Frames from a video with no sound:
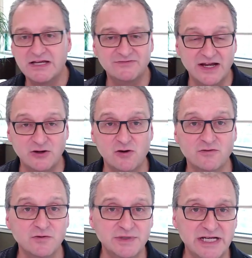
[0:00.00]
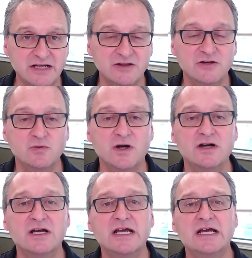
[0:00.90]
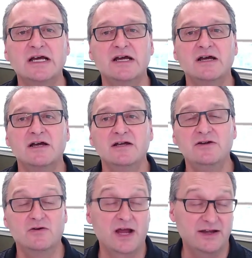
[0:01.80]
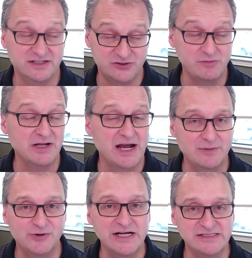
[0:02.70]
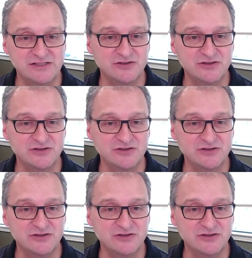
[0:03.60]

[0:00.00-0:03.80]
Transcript: Vancouver in particular, where had extremely high prices.